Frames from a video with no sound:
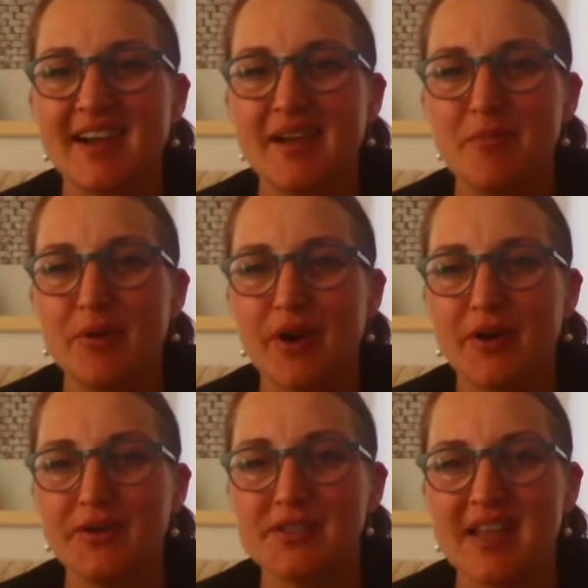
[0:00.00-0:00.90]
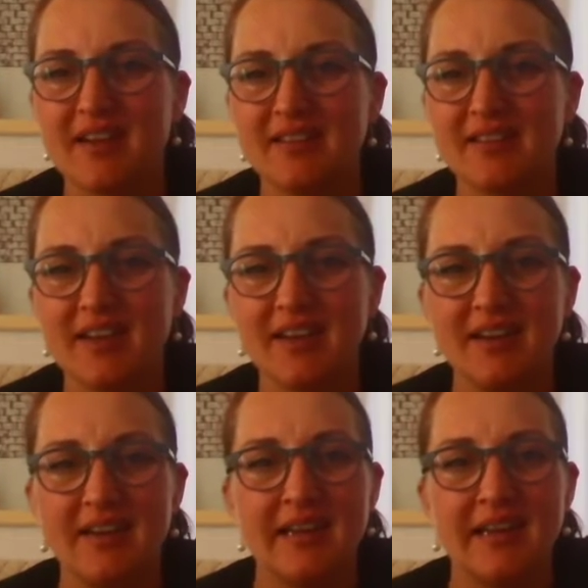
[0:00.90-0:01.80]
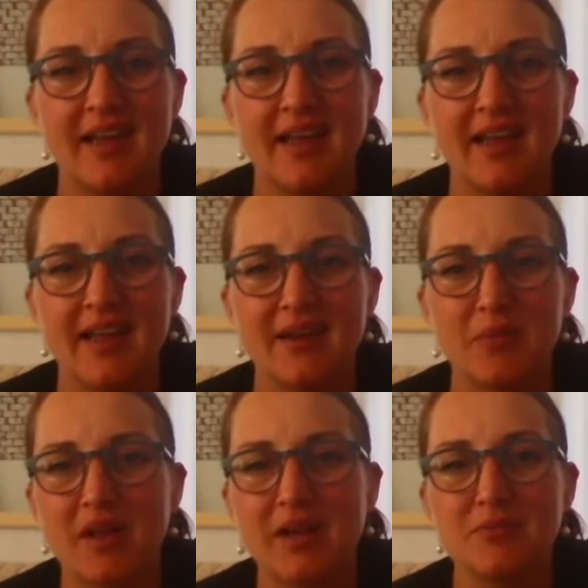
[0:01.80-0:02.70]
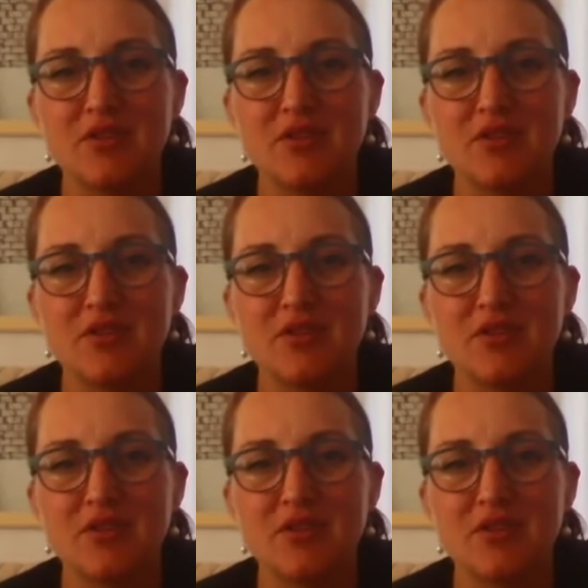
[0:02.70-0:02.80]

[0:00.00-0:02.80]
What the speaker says: I'm your host, Alna, and welcome